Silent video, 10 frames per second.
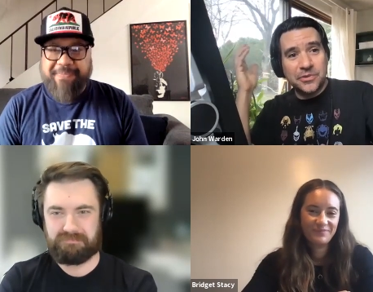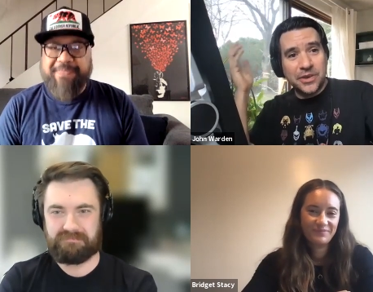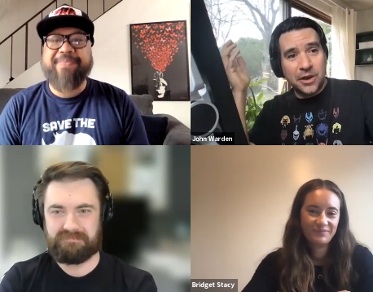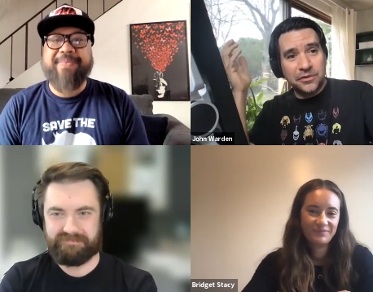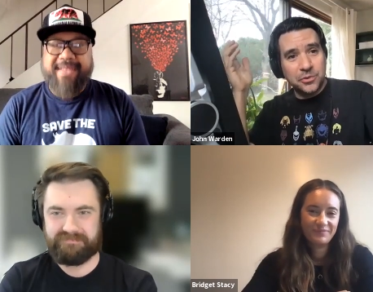
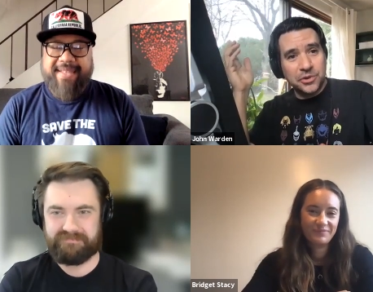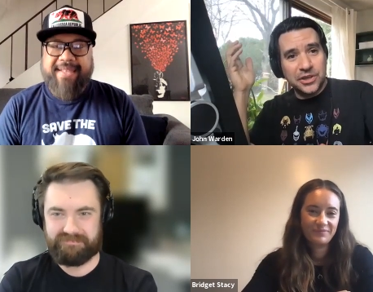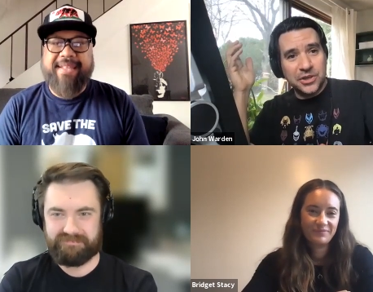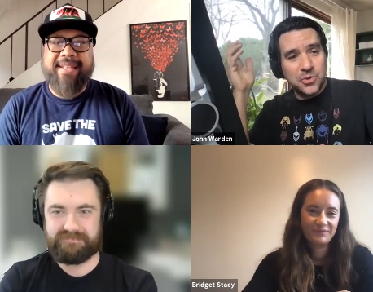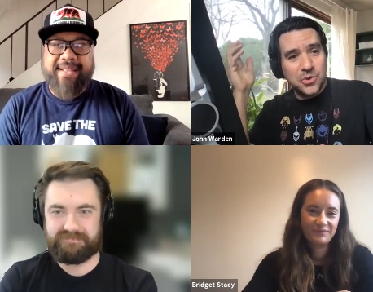Speaker 1: themselves are
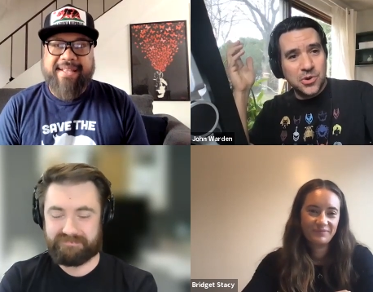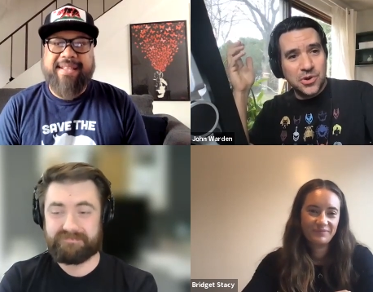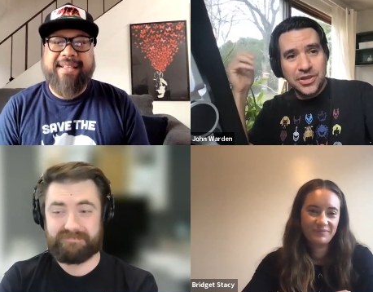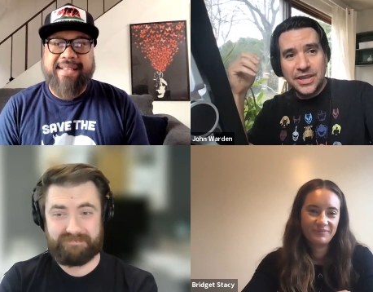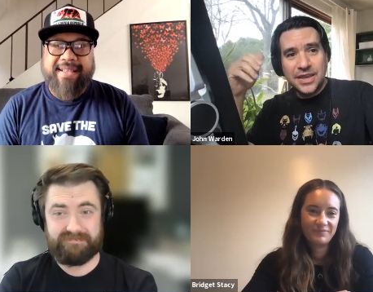really
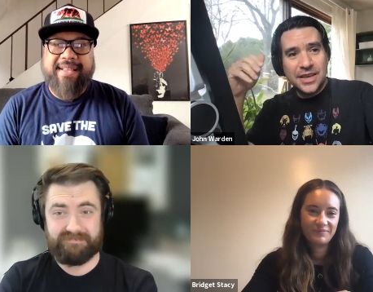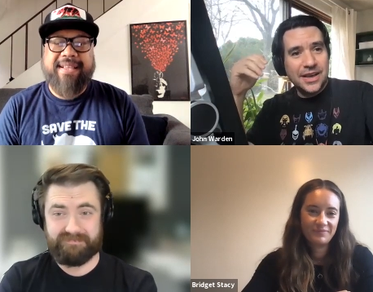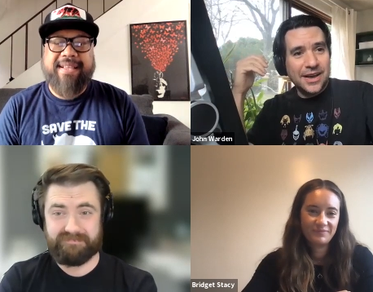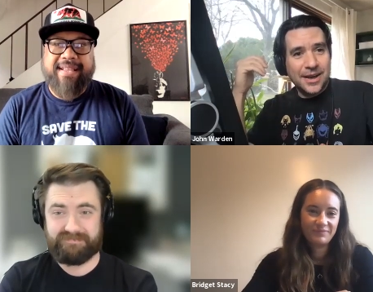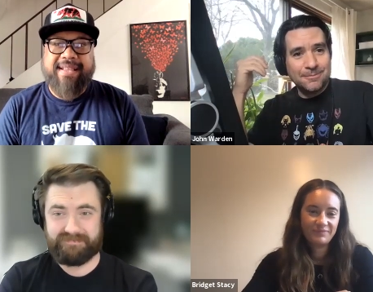cool.
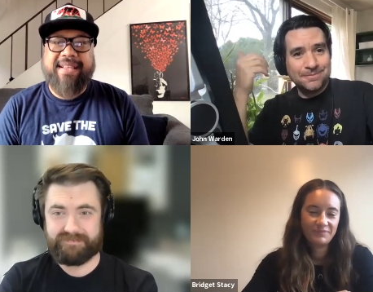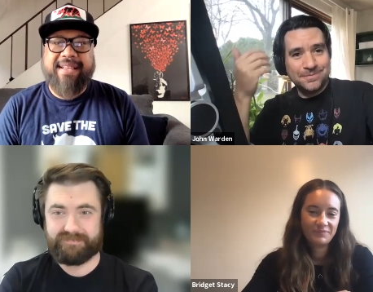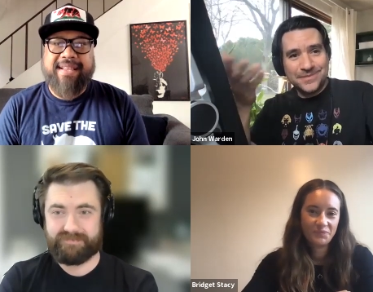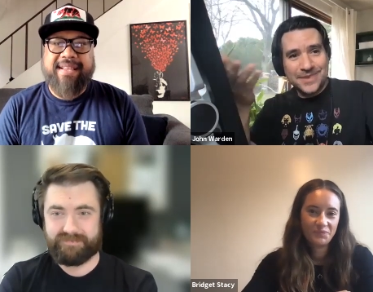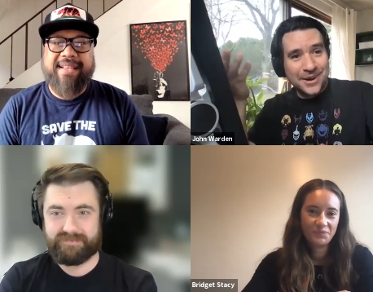Mm-hmm. Um,
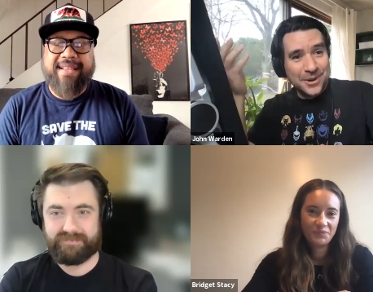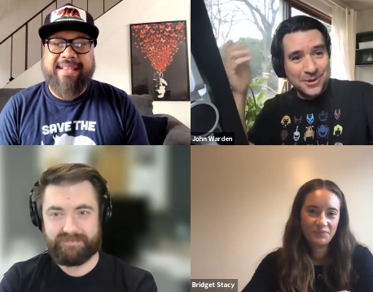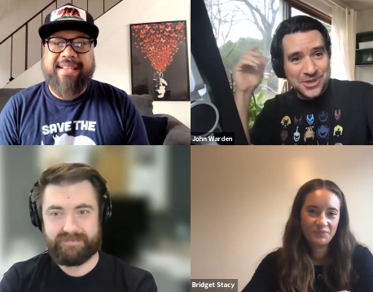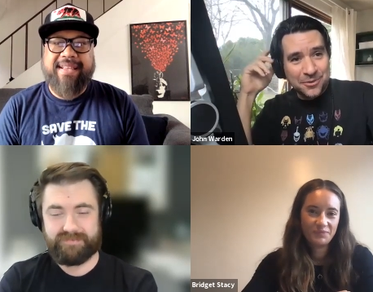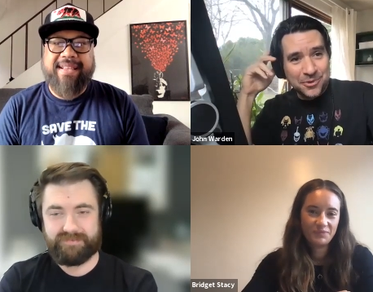I don't know,
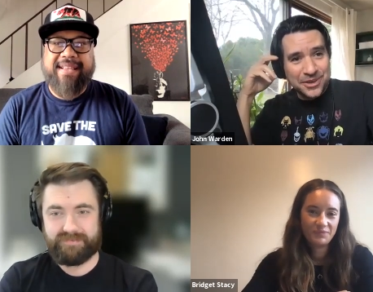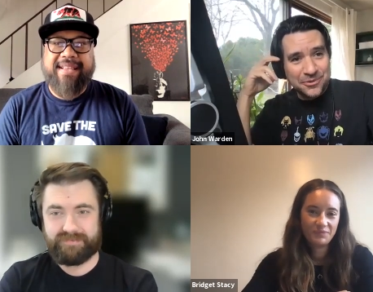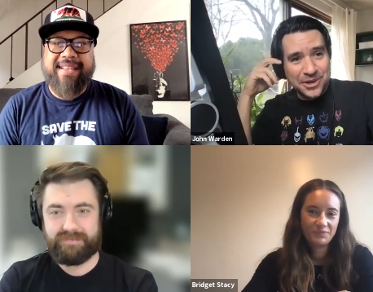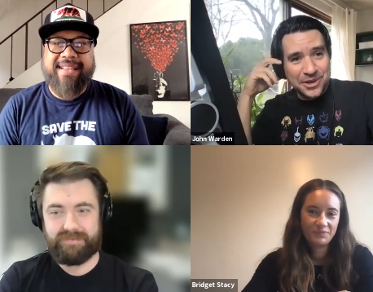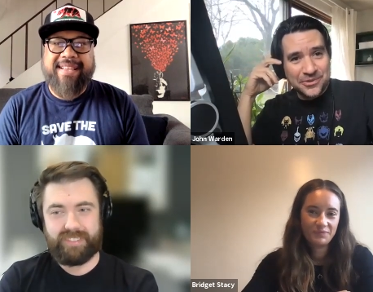John. What do you
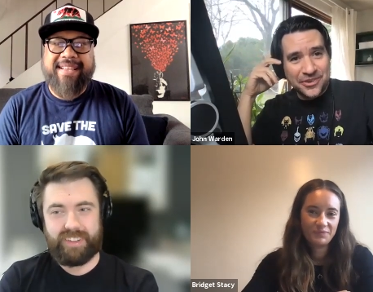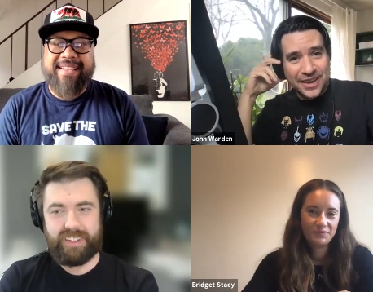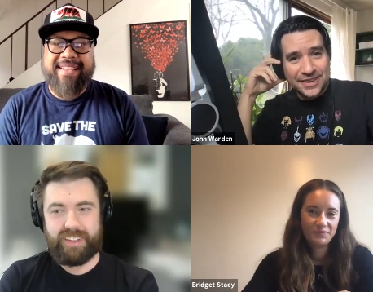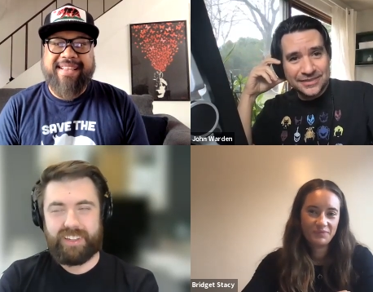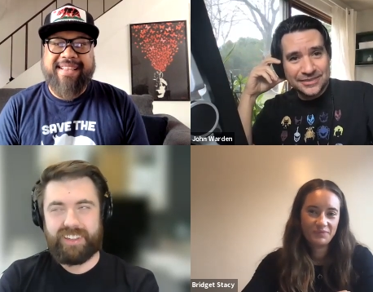what do you
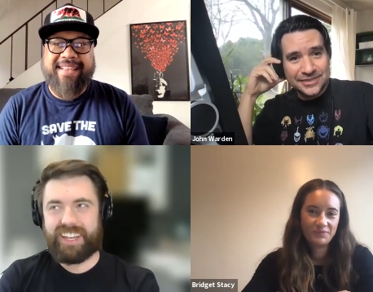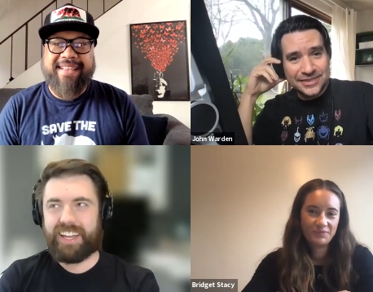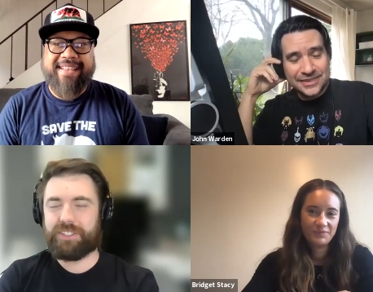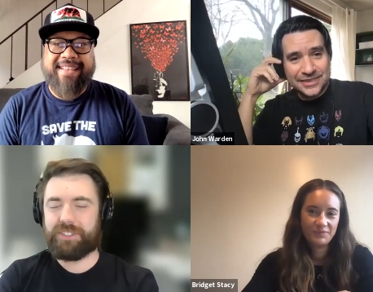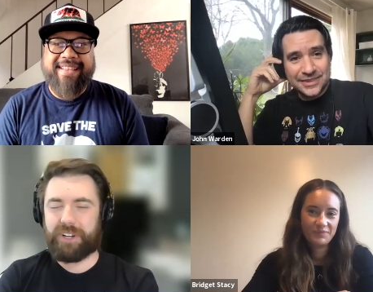say?
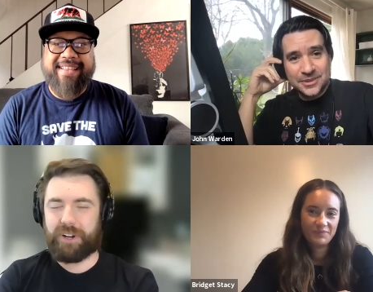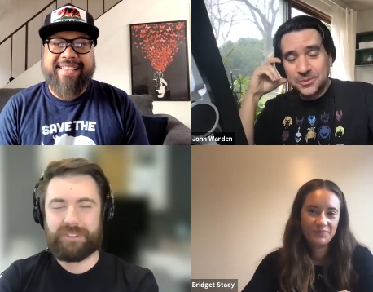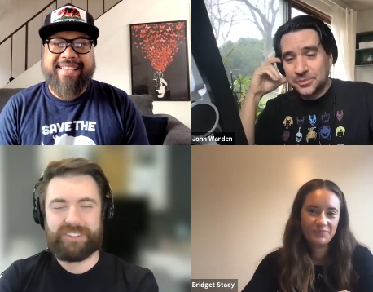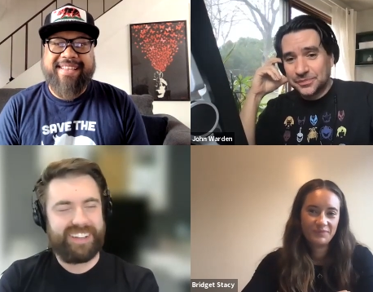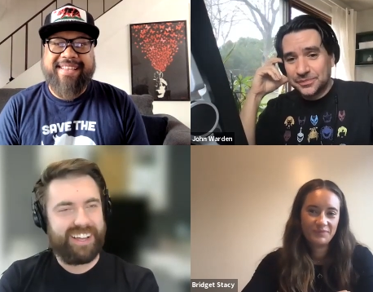
Speaker 2: uh, you
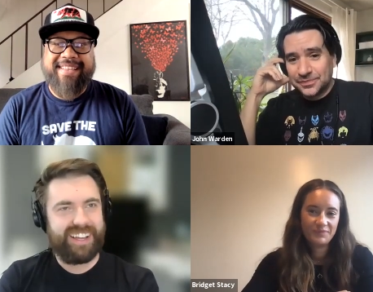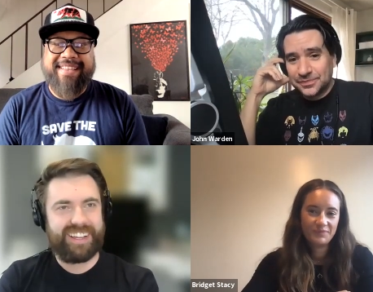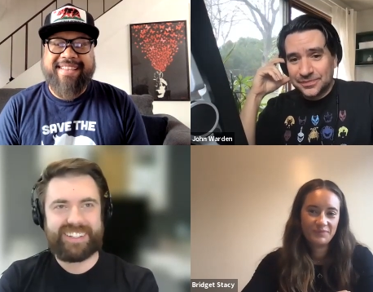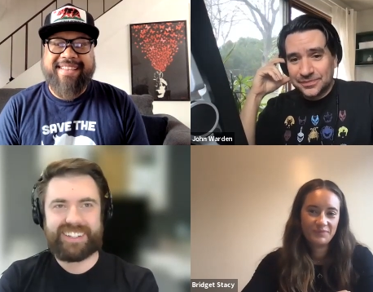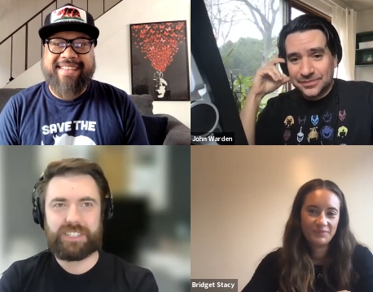know,
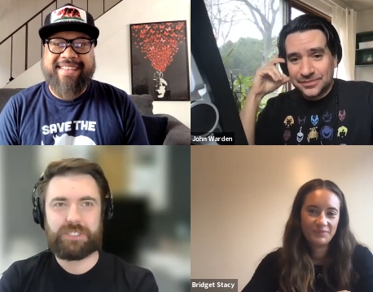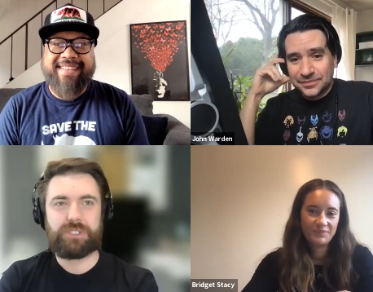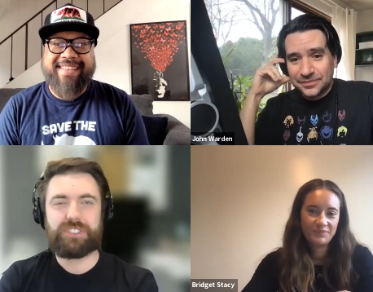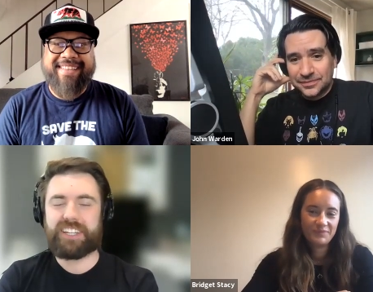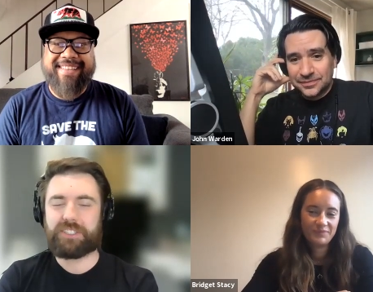uh,
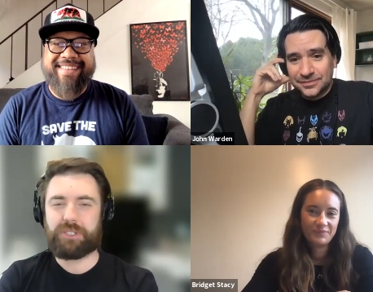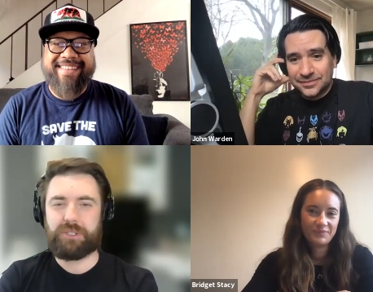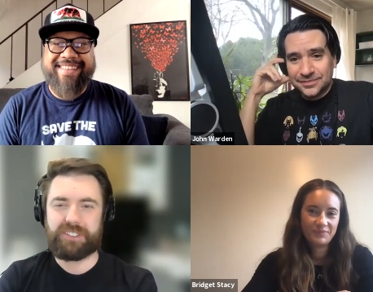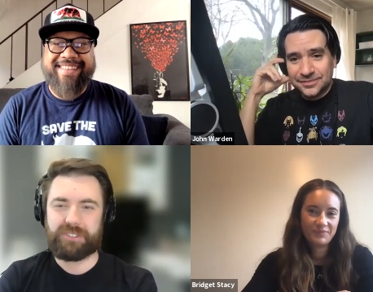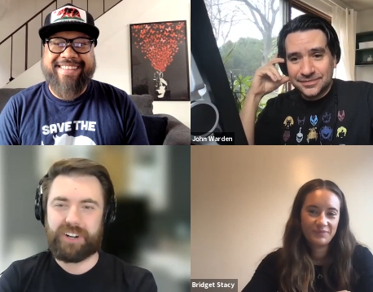stay
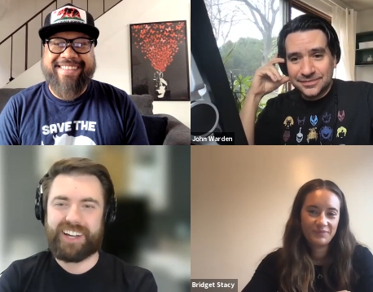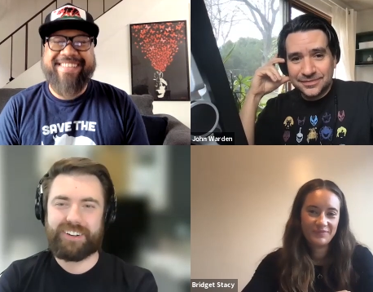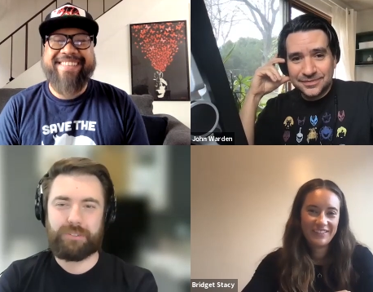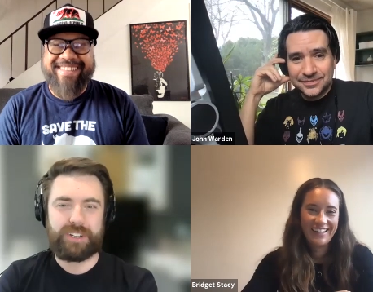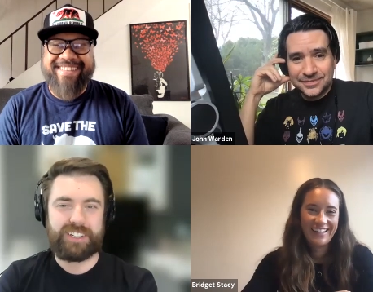tuned.
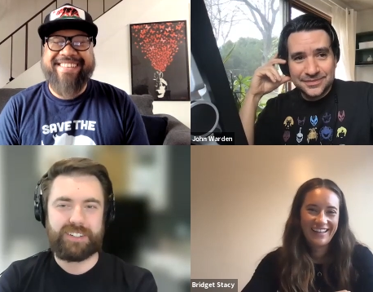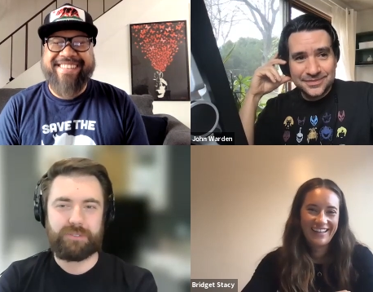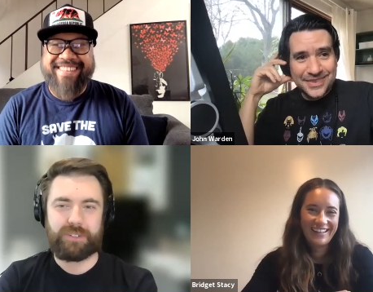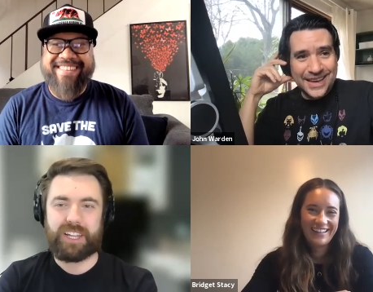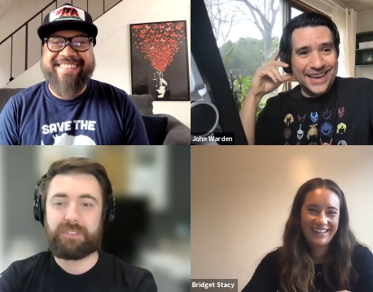We're, we
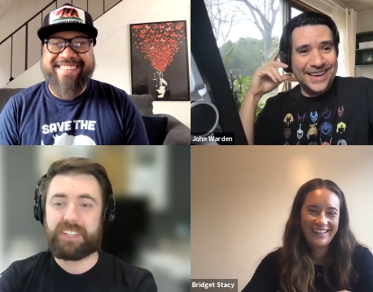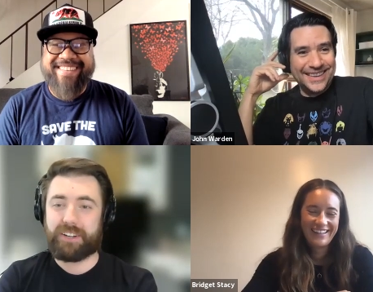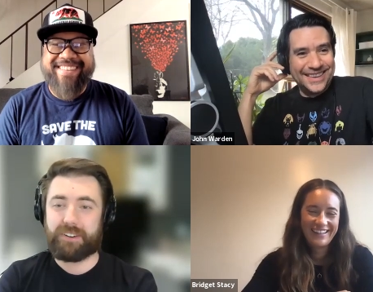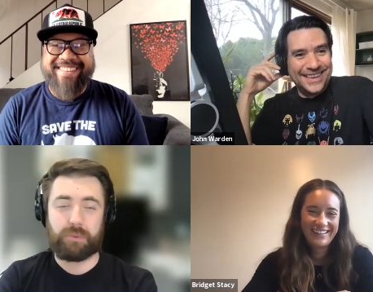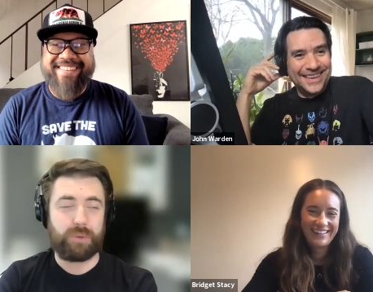we love to
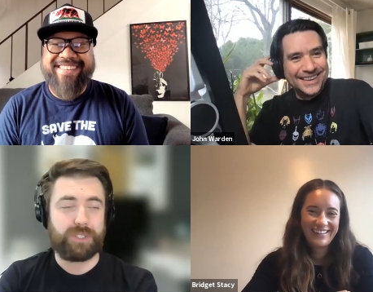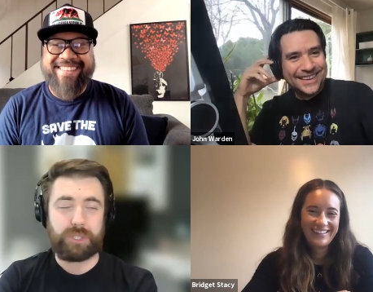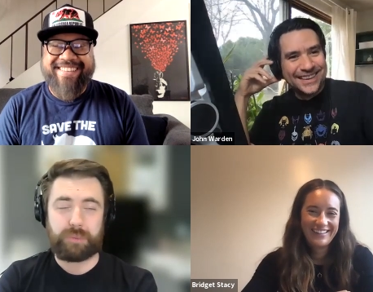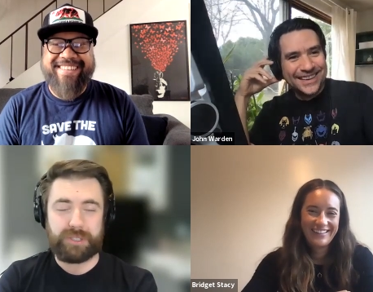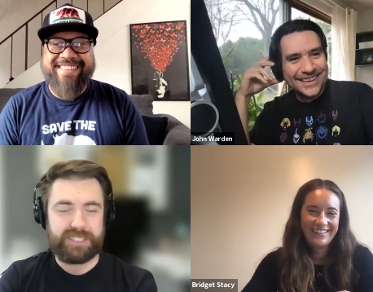hear it. We're super